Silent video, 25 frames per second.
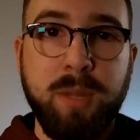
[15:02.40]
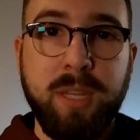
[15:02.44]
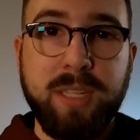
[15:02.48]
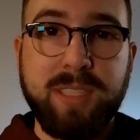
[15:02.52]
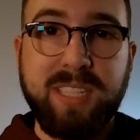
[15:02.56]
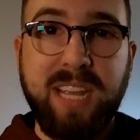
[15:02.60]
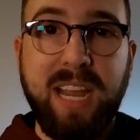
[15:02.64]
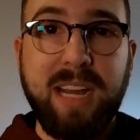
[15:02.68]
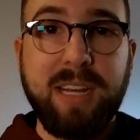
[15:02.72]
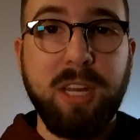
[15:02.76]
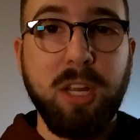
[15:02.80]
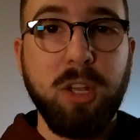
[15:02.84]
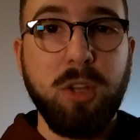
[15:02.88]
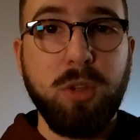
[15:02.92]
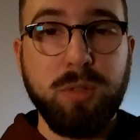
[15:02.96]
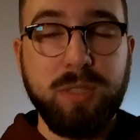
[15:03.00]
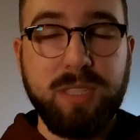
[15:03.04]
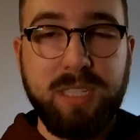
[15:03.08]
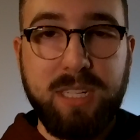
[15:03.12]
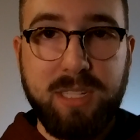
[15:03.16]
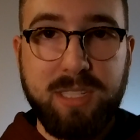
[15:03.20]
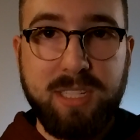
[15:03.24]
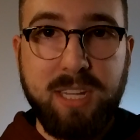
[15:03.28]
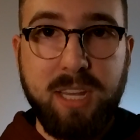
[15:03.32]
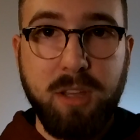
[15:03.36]
of the technical
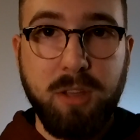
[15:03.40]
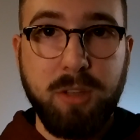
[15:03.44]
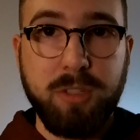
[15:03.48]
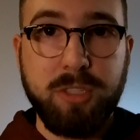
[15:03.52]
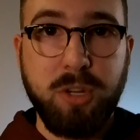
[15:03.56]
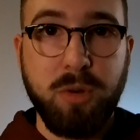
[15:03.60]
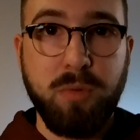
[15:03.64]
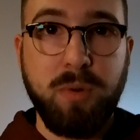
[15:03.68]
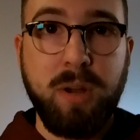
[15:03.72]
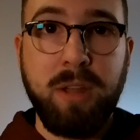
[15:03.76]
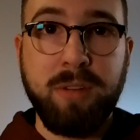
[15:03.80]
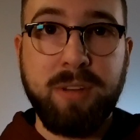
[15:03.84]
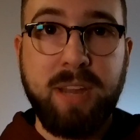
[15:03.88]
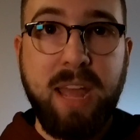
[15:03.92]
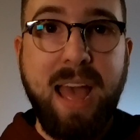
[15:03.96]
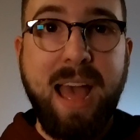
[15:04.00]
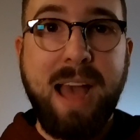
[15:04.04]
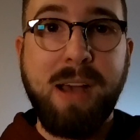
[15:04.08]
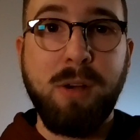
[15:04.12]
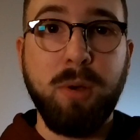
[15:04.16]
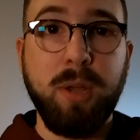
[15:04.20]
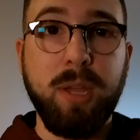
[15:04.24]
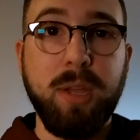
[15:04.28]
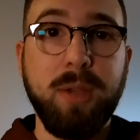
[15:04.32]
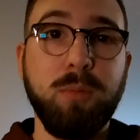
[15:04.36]
details around
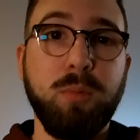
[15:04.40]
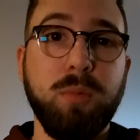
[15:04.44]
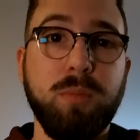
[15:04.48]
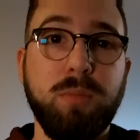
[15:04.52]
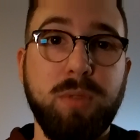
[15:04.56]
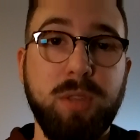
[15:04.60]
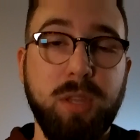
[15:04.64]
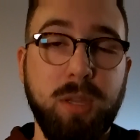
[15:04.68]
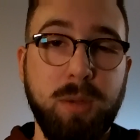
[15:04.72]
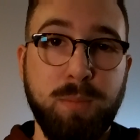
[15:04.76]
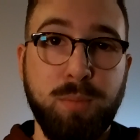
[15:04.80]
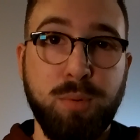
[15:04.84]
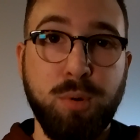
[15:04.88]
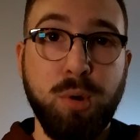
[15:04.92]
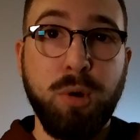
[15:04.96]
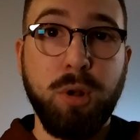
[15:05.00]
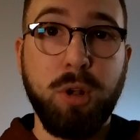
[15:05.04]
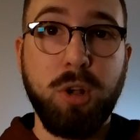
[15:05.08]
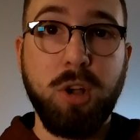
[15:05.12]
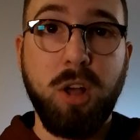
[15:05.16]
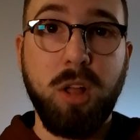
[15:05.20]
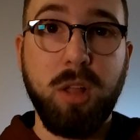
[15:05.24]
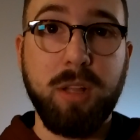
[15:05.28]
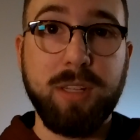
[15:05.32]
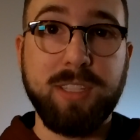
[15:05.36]
how the
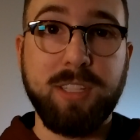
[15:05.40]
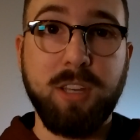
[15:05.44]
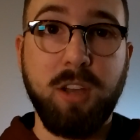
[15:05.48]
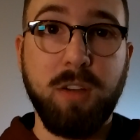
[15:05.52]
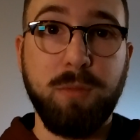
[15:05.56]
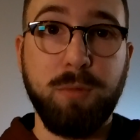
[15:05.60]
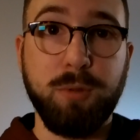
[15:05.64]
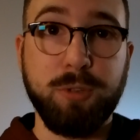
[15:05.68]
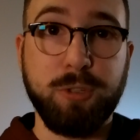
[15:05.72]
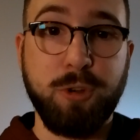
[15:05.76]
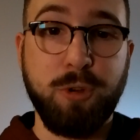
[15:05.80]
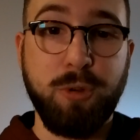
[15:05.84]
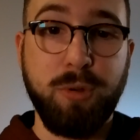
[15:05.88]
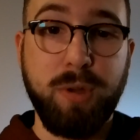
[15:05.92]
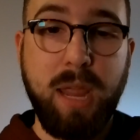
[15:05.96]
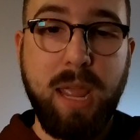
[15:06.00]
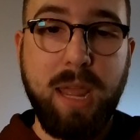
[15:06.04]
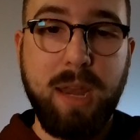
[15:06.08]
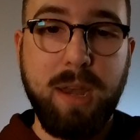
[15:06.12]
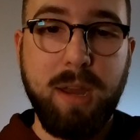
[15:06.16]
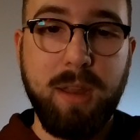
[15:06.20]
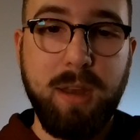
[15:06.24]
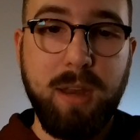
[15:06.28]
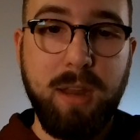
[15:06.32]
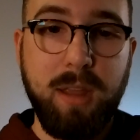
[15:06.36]
protocol itself was
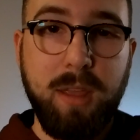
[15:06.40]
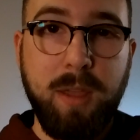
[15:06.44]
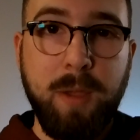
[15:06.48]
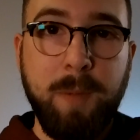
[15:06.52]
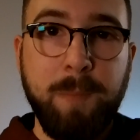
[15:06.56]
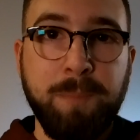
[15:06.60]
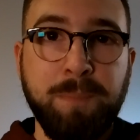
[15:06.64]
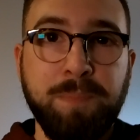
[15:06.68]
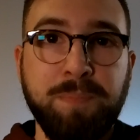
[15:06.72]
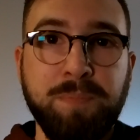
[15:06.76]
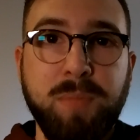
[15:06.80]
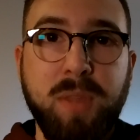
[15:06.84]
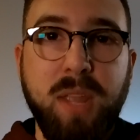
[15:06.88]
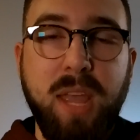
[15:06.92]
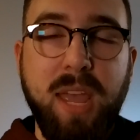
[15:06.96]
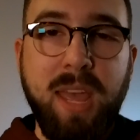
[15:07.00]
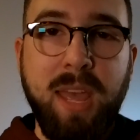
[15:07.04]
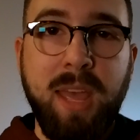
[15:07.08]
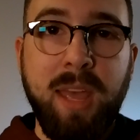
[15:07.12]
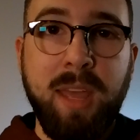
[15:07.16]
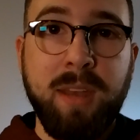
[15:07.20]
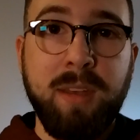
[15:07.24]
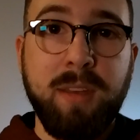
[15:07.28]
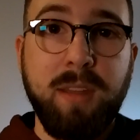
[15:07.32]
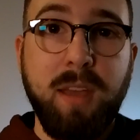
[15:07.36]
created.
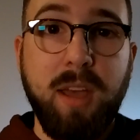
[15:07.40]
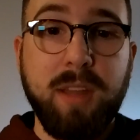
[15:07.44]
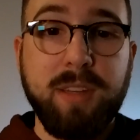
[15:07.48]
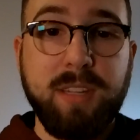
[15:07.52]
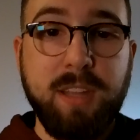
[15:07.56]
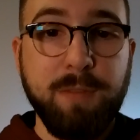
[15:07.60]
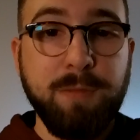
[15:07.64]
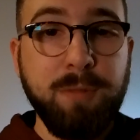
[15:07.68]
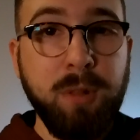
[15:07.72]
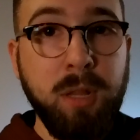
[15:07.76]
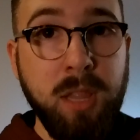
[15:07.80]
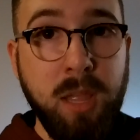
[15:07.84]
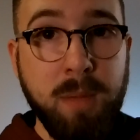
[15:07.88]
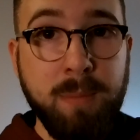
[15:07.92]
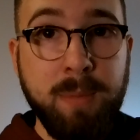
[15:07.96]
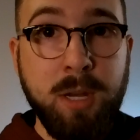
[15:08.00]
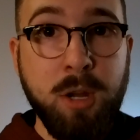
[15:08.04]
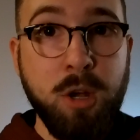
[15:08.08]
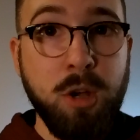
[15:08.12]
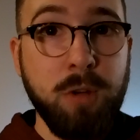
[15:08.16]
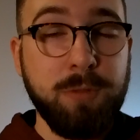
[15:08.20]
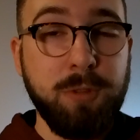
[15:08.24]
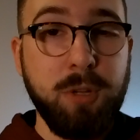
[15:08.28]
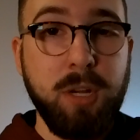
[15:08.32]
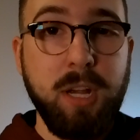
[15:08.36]
And definitely let me
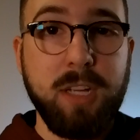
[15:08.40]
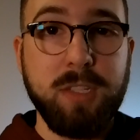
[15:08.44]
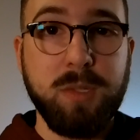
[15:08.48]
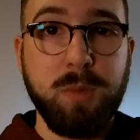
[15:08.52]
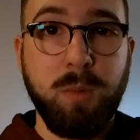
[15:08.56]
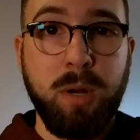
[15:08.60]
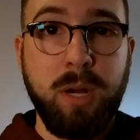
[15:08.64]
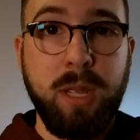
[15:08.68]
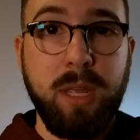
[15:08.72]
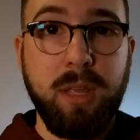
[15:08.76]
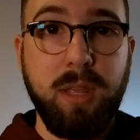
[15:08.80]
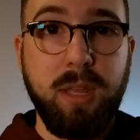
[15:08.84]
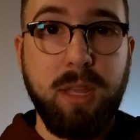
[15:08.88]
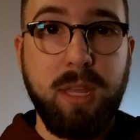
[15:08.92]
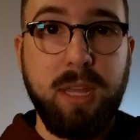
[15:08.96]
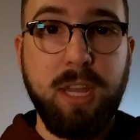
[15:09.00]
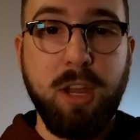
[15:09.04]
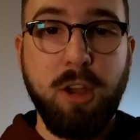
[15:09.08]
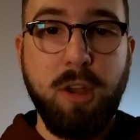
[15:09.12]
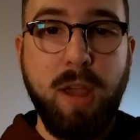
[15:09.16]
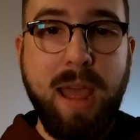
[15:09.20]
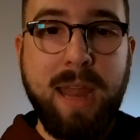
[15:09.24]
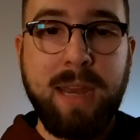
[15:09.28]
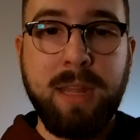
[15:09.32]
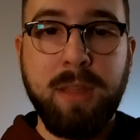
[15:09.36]
know if you guys want to
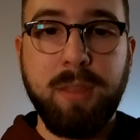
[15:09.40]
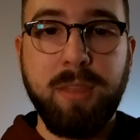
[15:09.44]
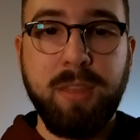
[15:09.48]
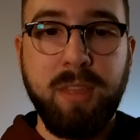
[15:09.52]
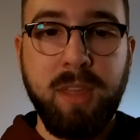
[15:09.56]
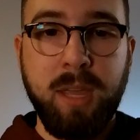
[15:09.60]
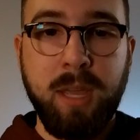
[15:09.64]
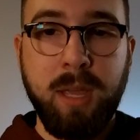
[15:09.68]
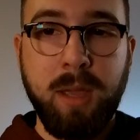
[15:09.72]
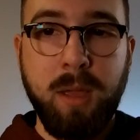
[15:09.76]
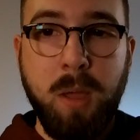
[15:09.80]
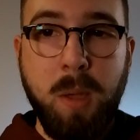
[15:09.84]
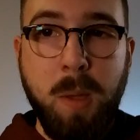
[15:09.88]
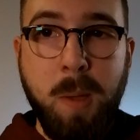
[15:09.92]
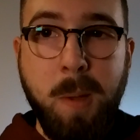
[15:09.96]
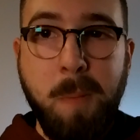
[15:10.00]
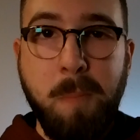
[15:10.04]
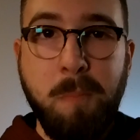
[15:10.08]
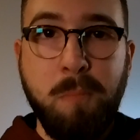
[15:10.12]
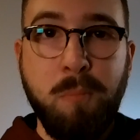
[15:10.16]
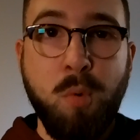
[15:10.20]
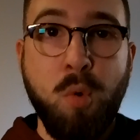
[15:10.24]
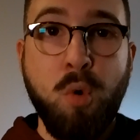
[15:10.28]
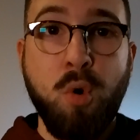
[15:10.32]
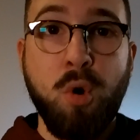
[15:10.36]
hear anything
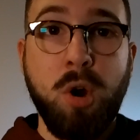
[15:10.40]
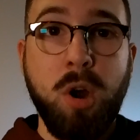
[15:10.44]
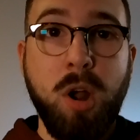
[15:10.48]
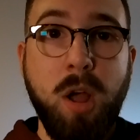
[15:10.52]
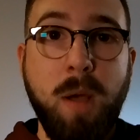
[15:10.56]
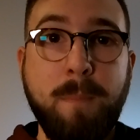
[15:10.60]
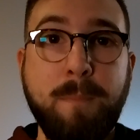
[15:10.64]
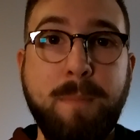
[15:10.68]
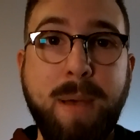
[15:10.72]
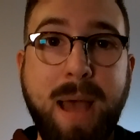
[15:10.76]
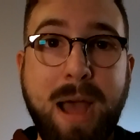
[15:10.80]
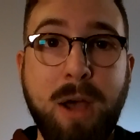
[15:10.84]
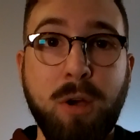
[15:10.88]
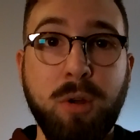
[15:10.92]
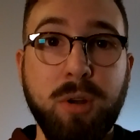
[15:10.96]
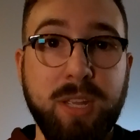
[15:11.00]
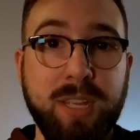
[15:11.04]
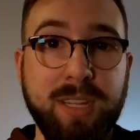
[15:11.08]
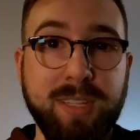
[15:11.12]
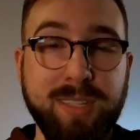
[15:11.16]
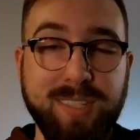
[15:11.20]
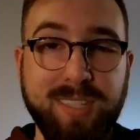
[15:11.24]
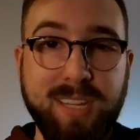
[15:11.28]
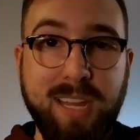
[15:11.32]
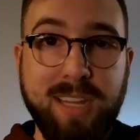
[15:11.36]
more about
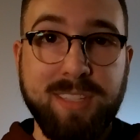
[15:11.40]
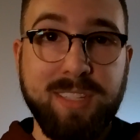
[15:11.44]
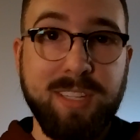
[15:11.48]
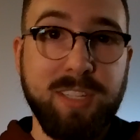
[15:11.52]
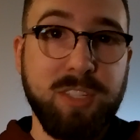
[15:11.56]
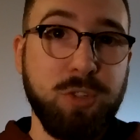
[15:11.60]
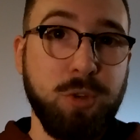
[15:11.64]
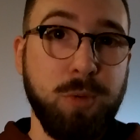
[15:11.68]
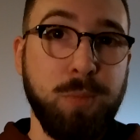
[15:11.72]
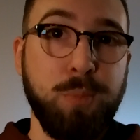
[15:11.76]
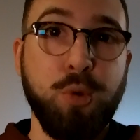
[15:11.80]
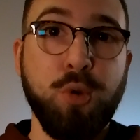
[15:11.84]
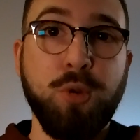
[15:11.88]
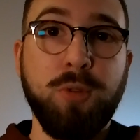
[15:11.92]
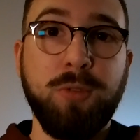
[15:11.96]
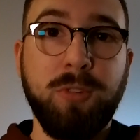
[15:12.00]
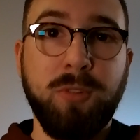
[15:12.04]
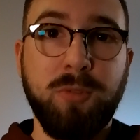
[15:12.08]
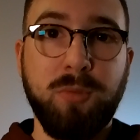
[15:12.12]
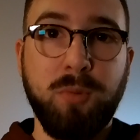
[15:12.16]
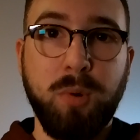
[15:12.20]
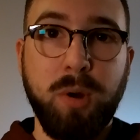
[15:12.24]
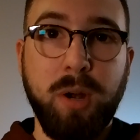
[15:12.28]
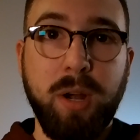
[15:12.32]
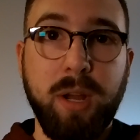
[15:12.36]
consensus or proof
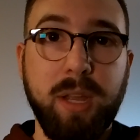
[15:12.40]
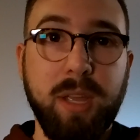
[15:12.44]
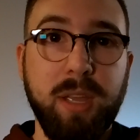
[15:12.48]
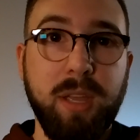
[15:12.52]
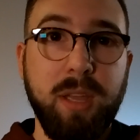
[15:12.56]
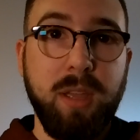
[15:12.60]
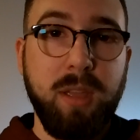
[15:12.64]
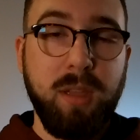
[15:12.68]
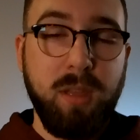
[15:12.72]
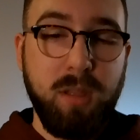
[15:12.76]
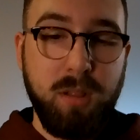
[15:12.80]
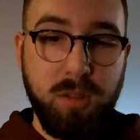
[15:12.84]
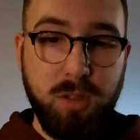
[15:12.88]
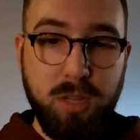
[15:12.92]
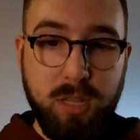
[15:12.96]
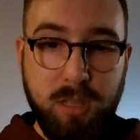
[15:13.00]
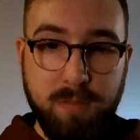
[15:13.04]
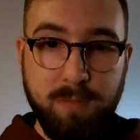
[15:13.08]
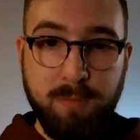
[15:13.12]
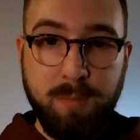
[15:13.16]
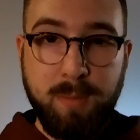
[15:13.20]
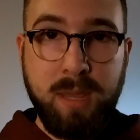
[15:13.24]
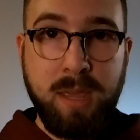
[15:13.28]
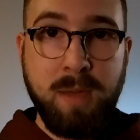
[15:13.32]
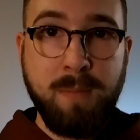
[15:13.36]
of work.
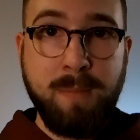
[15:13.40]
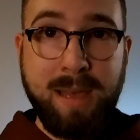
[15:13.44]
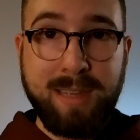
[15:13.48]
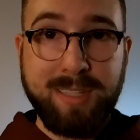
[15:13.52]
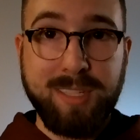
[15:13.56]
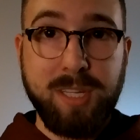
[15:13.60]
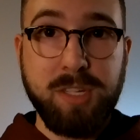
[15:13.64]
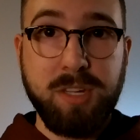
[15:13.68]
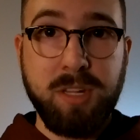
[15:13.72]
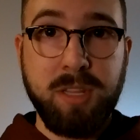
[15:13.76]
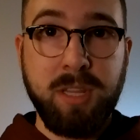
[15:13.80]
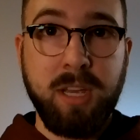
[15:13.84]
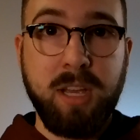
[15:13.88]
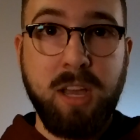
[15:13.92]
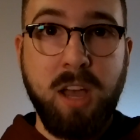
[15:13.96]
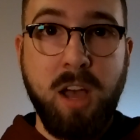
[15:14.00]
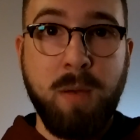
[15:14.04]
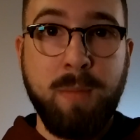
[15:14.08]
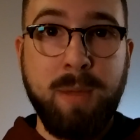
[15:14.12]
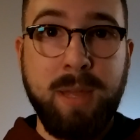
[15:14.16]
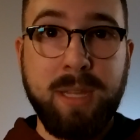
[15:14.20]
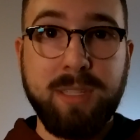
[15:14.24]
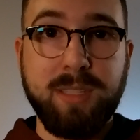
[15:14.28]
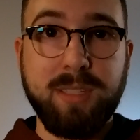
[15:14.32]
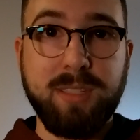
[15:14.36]
Leave me a message in the
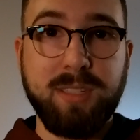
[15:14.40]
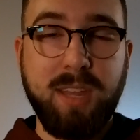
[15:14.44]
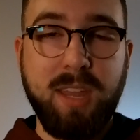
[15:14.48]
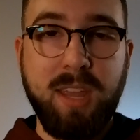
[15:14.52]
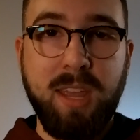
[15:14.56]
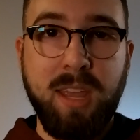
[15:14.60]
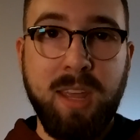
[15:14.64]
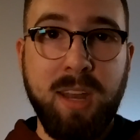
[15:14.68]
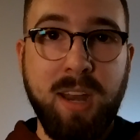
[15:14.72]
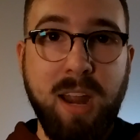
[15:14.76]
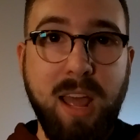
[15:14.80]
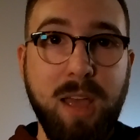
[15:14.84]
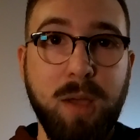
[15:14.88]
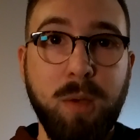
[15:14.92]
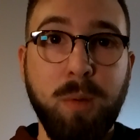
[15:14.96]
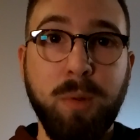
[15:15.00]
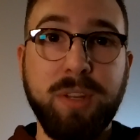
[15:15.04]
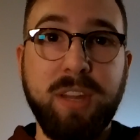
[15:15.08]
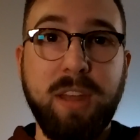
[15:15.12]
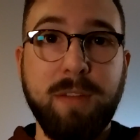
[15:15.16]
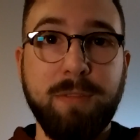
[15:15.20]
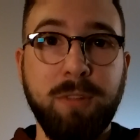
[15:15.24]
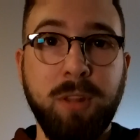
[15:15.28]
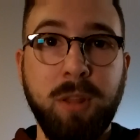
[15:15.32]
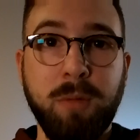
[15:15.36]
comments and I will
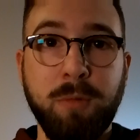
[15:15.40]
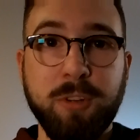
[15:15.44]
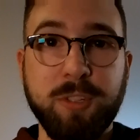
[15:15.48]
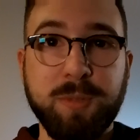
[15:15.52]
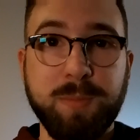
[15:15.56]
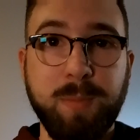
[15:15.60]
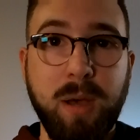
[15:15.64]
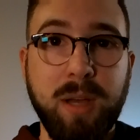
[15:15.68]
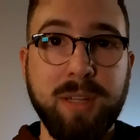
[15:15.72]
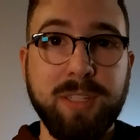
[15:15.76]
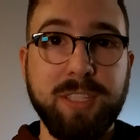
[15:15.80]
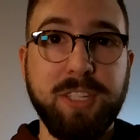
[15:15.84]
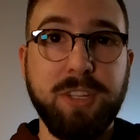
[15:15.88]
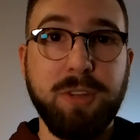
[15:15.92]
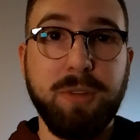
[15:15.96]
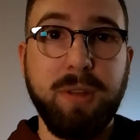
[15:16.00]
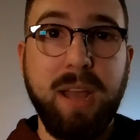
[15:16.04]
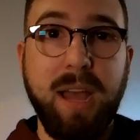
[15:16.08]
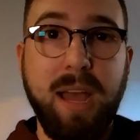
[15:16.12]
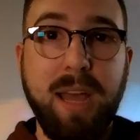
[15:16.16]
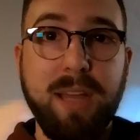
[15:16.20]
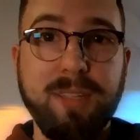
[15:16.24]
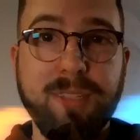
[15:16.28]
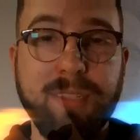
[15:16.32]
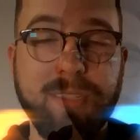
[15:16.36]
definitely respond to you
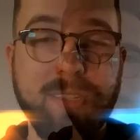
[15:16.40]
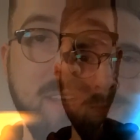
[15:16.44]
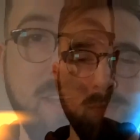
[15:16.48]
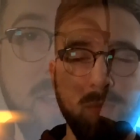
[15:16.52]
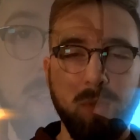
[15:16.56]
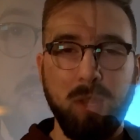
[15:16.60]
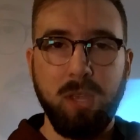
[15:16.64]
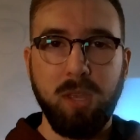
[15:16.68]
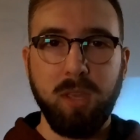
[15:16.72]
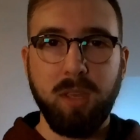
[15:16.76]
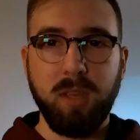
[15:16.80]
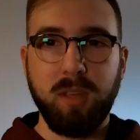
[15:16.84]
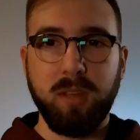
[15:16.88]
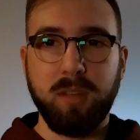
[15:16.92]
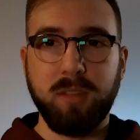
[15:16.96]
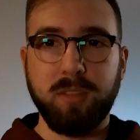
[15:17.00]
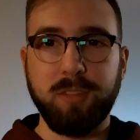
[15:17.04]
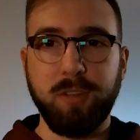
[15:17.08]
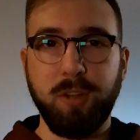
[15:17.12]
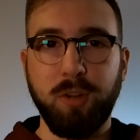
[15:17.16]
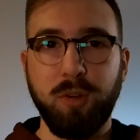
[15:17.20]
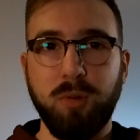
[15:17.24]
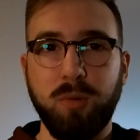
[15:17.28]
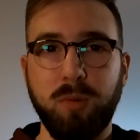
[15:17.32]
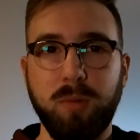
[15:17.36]
guys.
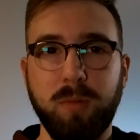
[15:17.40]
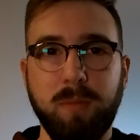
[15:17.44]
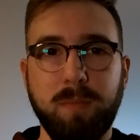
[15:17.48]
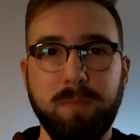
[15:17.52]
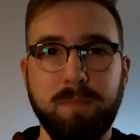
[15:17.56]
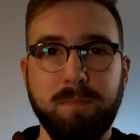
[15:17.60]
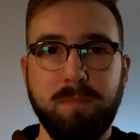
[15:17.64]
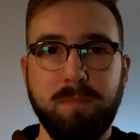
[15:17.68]
So